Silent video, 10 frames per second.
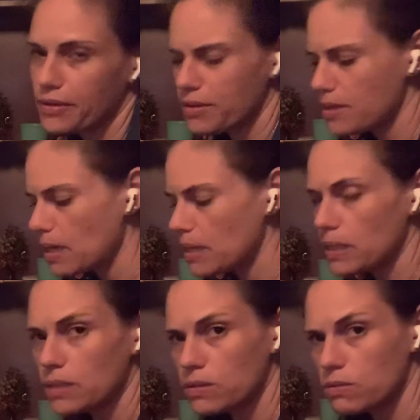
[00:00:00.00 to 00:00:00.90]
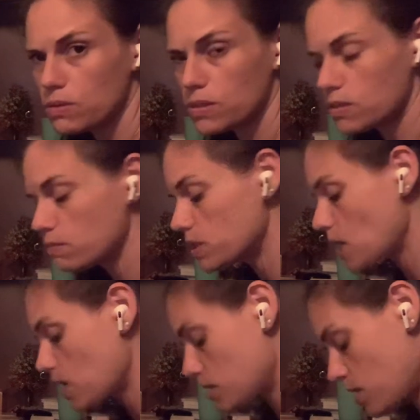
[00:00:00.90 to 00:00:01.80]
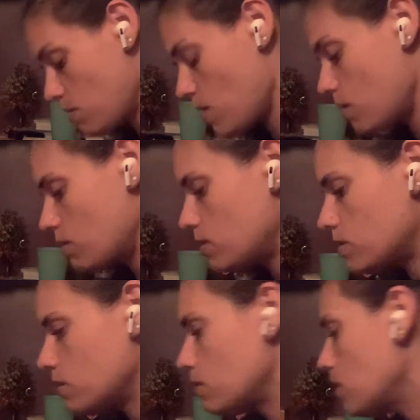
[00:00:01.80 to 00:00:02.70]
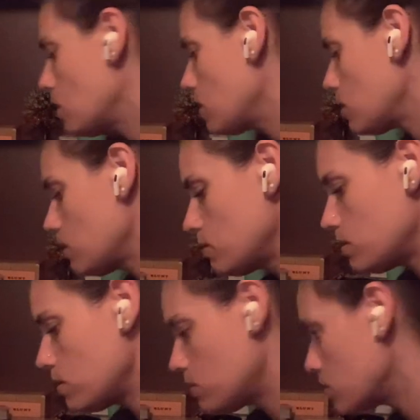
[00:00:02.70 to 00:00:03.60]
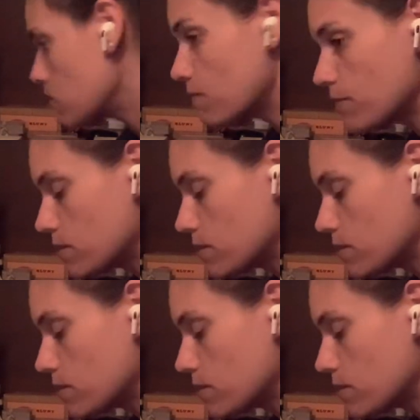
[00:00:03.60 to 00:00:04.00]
only thing I didn't get to do was eat some snacks, and I'm hungry, so I was looking for the